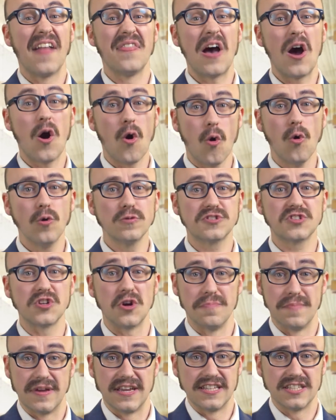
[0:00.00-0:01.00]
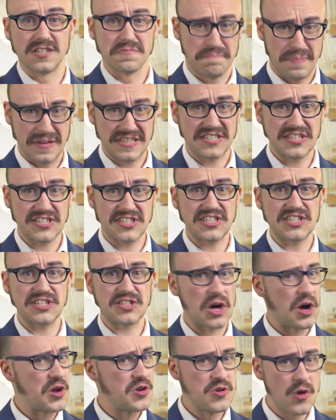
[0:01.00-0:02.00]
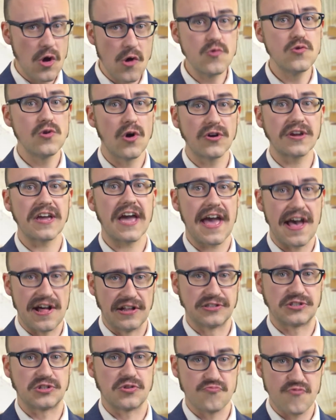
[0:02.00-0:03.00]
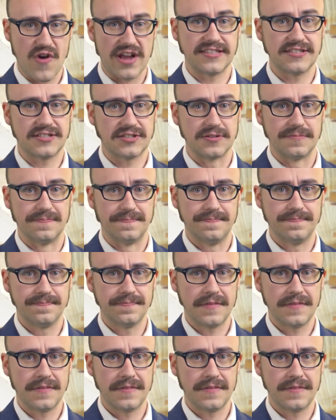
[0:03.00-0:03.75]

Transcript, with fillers: And that also means businesses are no longer held to ransom